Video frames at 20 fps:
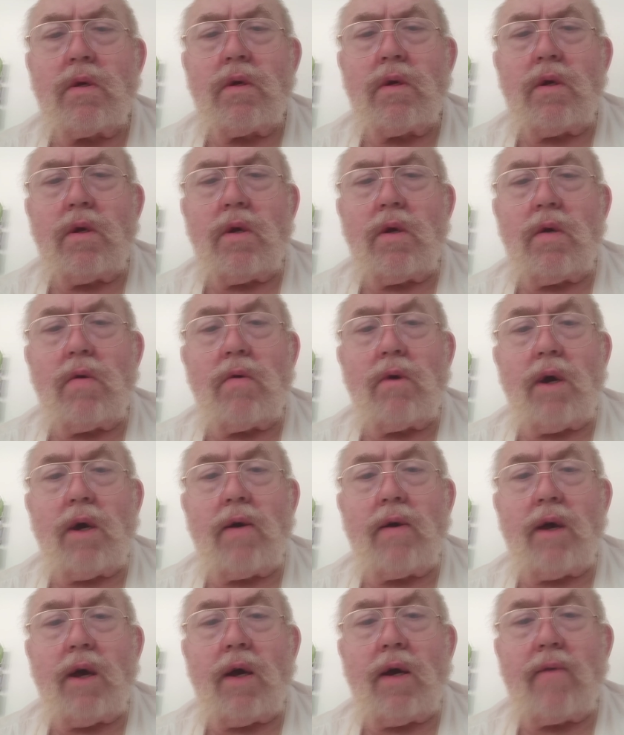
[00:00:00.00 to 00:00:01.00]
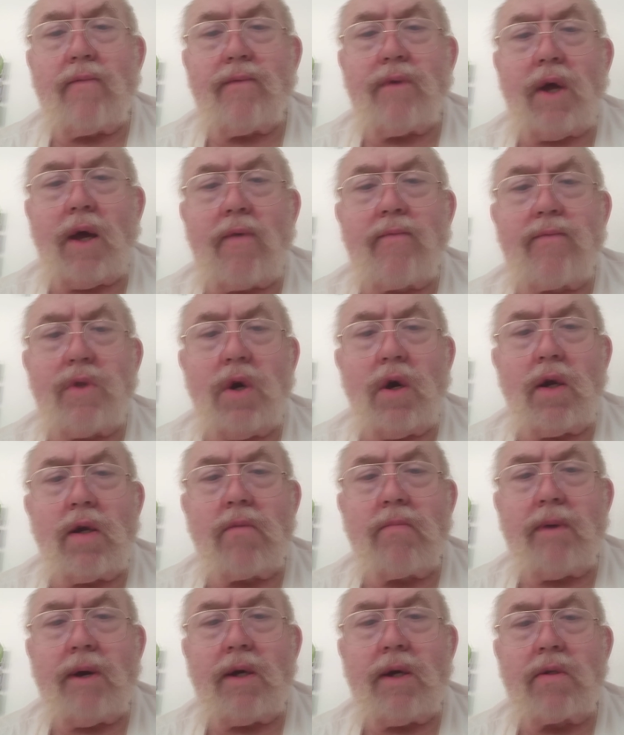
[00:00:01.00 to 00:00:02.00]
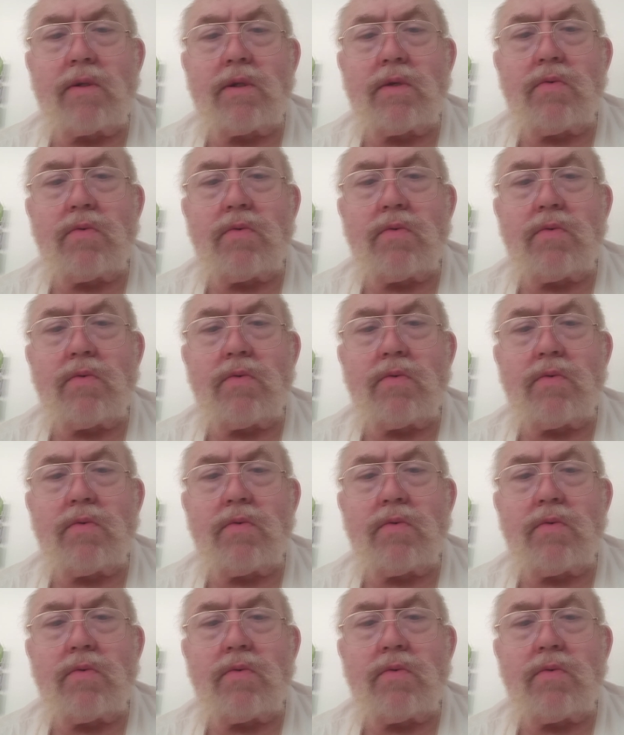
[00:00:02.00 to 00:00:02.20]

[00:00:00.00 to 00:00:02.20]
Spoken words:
You know, I've thought about